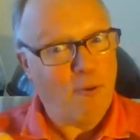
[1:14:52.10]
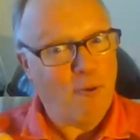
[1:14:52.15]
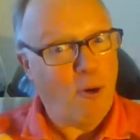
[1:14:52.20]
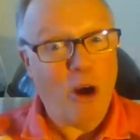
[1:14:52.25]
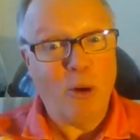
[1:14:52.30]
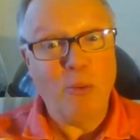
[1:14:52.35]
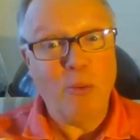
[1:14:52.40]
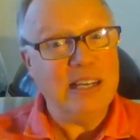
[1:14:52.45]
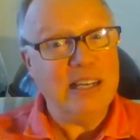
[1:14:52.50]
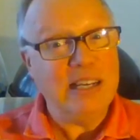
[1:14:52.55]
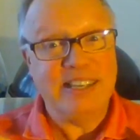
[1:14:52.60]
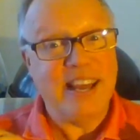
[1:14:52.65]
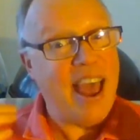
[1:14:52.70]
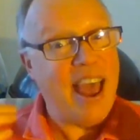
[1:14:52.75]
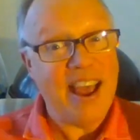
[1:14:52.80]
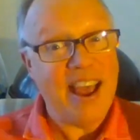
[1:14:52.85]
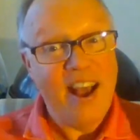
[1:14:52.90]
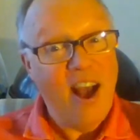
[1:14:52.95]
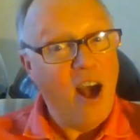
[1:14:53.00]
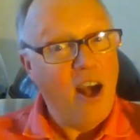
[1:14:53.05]
before we
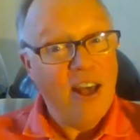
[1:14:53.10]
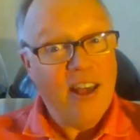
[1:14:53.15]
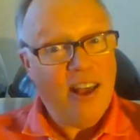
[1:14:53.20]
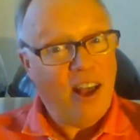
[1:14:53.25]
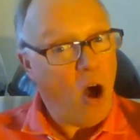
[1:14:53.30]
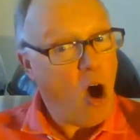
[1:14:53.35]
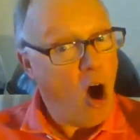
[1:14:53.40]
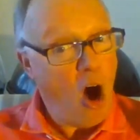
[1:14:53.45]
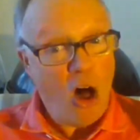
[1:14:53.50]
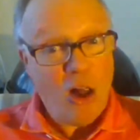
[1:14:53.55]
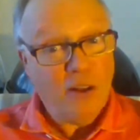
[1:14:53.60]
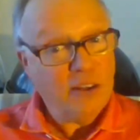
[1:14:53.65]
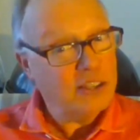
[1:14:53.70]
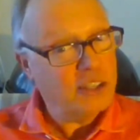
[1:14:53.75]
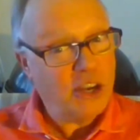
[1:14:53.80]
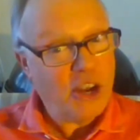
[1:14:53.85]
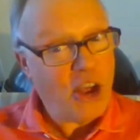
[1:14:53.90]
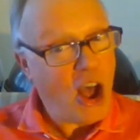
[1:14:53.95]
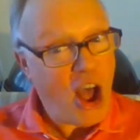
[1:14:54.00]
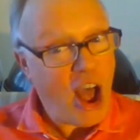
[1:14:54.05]
say
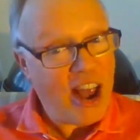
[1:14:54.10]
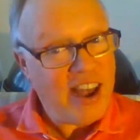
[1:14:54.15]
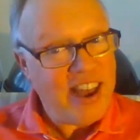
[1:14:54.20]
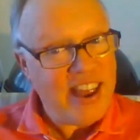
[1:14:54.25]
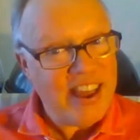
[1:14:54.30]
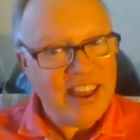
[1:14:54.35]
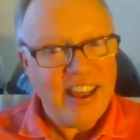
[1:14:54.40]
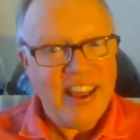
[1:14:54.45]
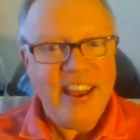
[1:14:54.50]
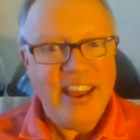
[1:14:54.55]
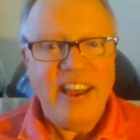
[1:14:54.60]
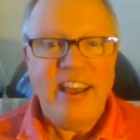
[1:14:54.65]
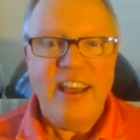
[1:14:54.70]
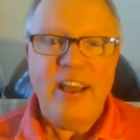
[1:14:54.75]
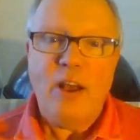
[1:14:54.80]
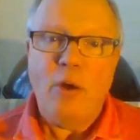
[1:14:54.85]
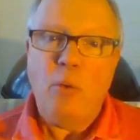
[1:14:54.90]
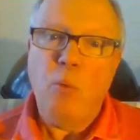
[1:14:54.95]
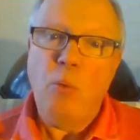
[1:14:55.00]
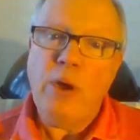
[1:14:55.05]
all's good,
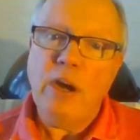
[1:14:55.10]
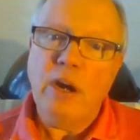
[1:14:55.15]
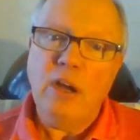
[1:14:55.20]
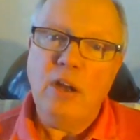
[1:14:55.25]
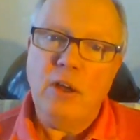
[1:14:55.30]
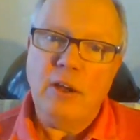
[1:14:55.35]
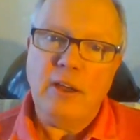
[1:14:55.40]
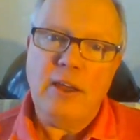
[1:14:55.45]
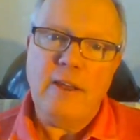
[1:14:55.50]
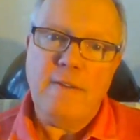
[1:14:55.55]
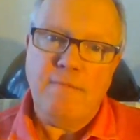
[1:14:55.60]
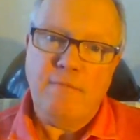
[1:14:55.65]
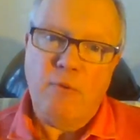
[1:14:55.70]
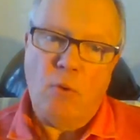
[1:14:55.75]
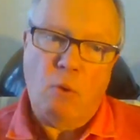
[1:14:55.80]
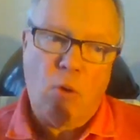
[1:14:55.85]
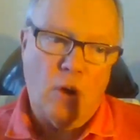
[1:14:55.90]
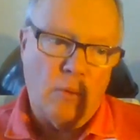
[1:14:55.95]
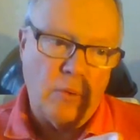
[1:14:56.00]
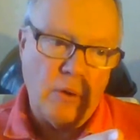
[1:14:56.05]
we're looking
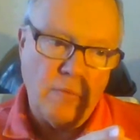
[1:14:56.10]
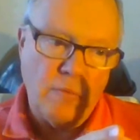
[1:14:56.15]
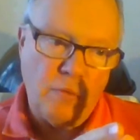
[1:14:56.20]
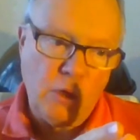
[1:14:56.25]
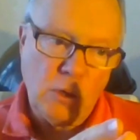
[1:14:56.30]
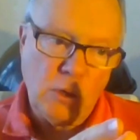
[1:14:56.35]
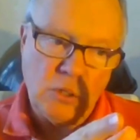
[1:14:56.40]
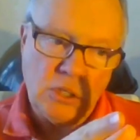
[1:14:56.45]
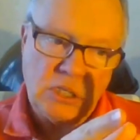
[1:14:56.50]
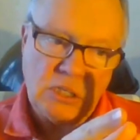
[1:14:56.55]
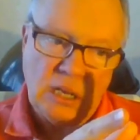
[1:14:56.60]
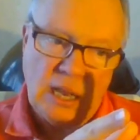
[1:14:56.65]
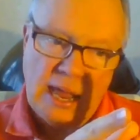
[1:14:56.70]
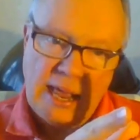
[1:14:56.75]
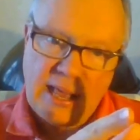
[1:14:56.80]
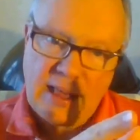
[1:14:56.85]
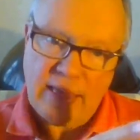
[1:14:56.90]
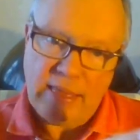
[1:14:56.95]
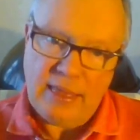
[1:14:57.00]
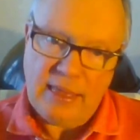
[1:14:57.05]
for reviews
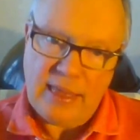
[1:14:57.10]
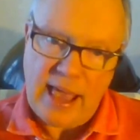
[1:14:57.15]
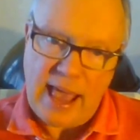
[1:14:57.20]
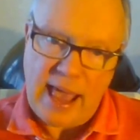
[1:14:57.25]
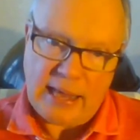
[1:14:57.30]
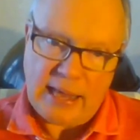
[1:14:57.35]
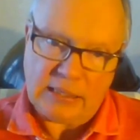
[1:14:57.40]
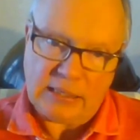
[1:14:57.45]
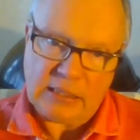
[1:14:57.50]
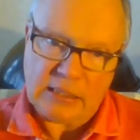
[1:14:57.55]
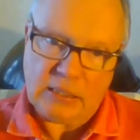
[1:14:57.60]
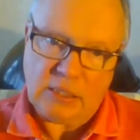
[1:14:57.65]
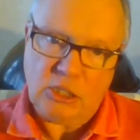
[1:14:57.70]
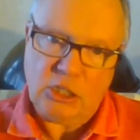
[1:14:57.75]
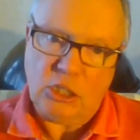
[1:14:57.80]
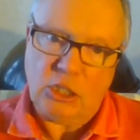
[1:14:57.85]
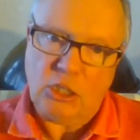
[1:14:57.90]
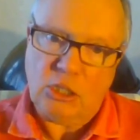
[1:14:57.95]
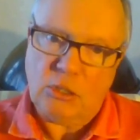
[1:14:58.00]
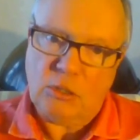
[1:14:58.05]
like this
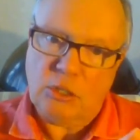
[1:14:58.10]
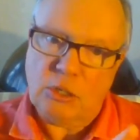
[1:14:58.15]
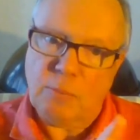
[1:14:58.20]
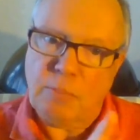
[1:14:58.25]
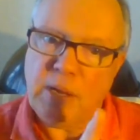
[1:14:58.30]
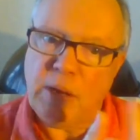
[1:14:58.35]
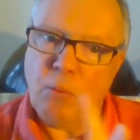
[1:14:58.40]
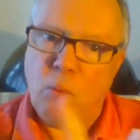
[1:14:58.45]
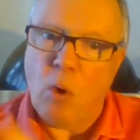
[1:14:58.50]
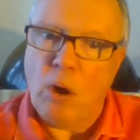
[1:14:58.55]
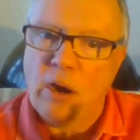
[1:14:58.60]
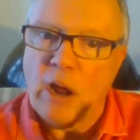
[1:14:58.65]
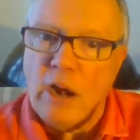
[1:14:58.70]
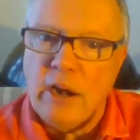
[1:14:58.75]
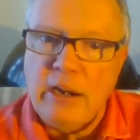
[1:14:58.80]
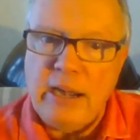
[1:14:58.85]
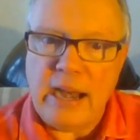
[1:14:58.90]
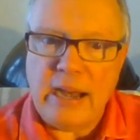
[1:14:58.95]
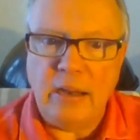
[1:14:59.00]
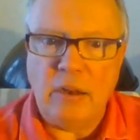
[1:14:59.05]
to, to be
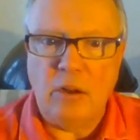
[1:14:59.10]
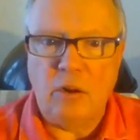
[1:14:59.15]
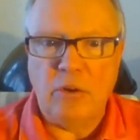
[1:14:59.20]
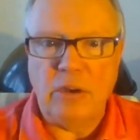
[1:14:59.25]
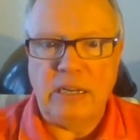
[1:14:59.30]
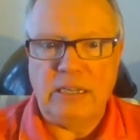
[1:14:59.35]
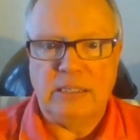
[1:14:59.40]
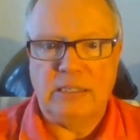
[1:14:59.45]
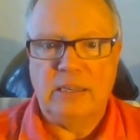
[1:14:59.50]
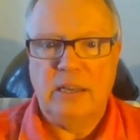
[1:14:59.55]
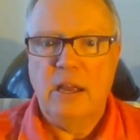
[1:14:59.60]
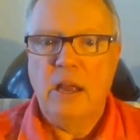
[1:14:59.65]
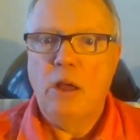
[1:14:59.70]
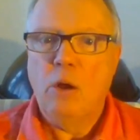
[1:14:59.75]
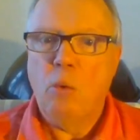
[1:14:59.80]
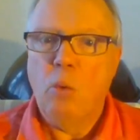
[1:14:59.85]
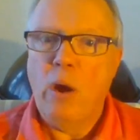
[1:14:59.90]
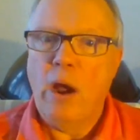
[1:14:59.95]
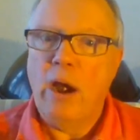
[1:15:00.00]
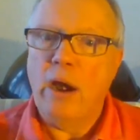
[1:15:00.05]
180 degrees,
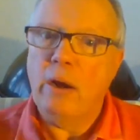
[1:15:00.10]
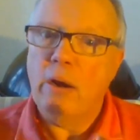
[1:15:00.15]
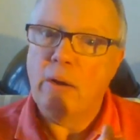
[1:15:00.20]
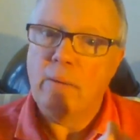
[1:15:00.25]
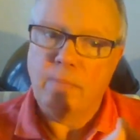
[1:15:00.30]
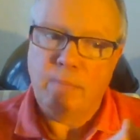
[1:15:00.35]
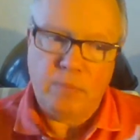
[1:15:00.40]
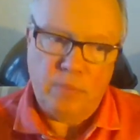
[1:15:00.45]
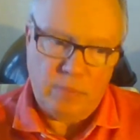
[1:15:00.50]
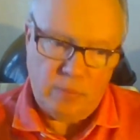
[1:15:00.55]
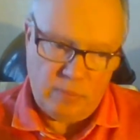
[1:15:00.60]
where